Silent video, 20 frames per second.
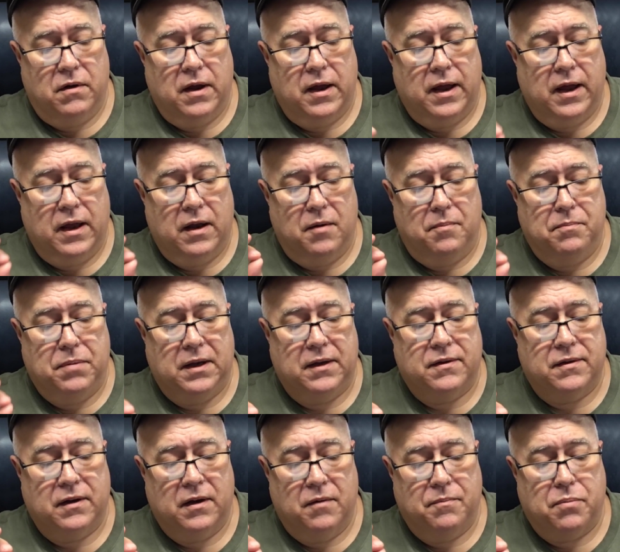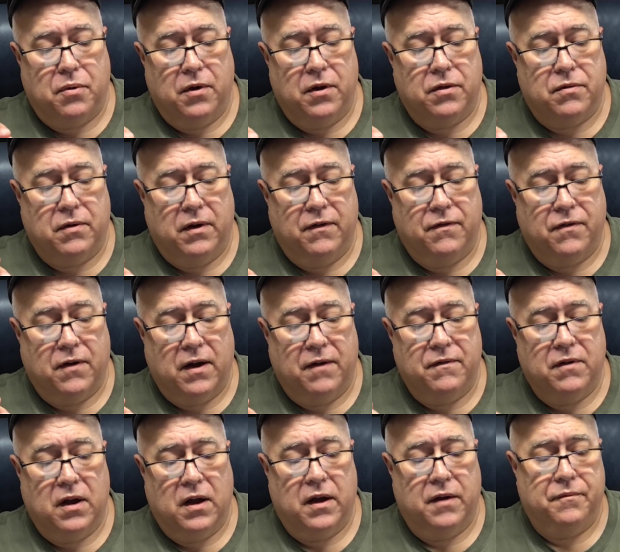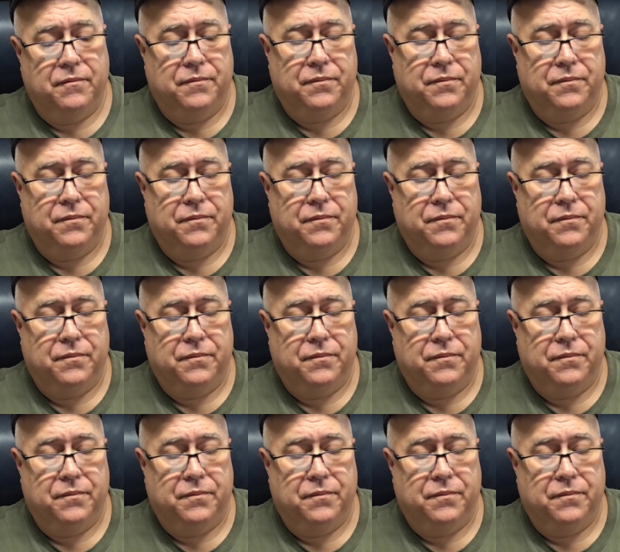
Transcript: and a BC of .359,